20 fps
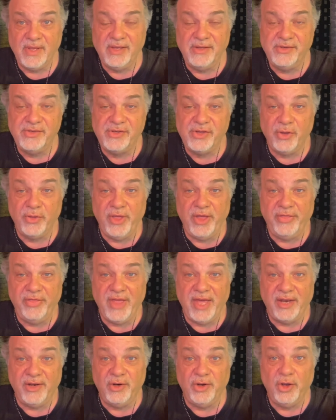so that
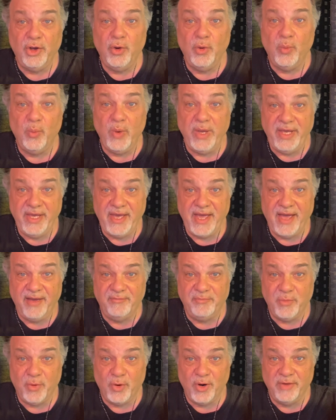then we have
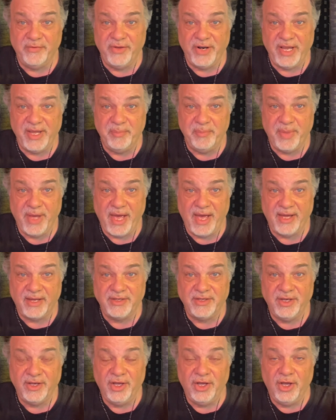more of an impact
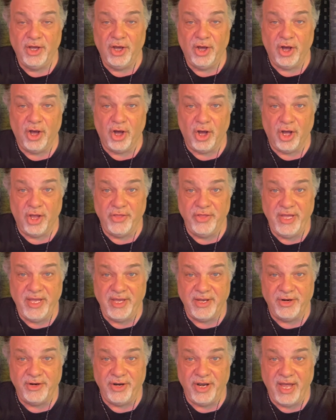on the
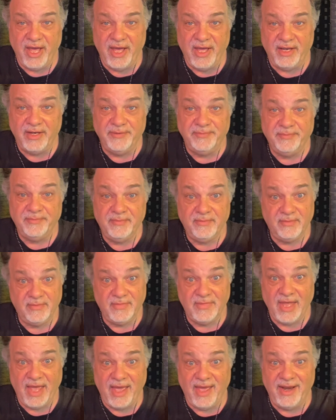internet
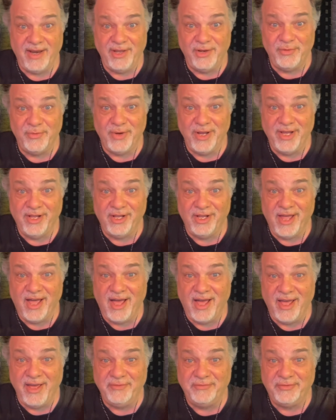and in real
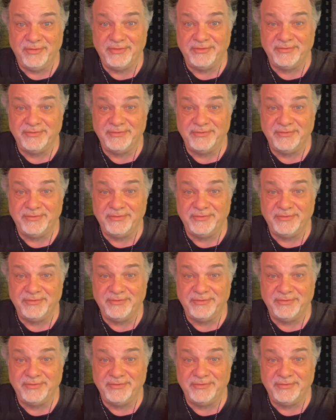life.